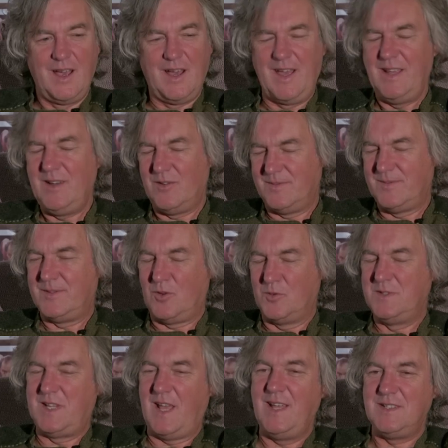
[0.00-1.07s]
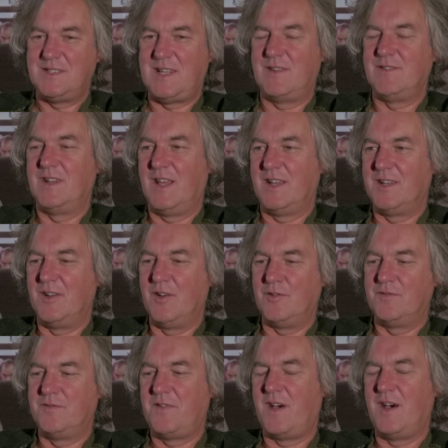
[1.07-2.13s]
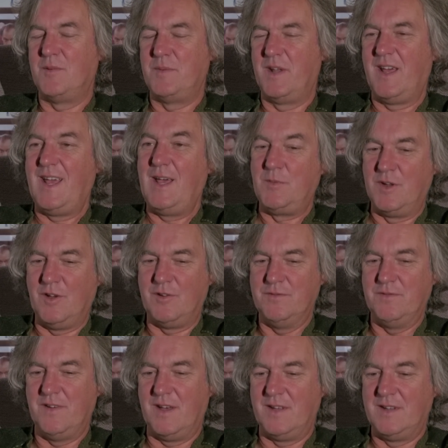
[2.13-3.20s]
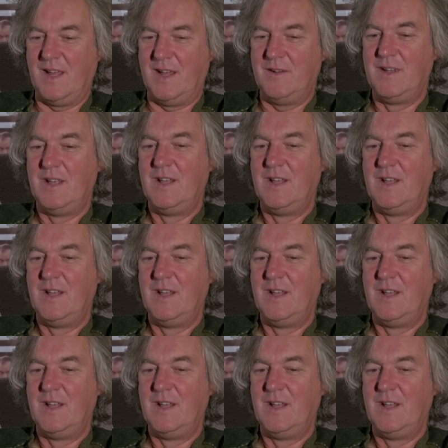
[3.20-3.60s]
I hate always hate sounding like an old fart, but I am an old fart now.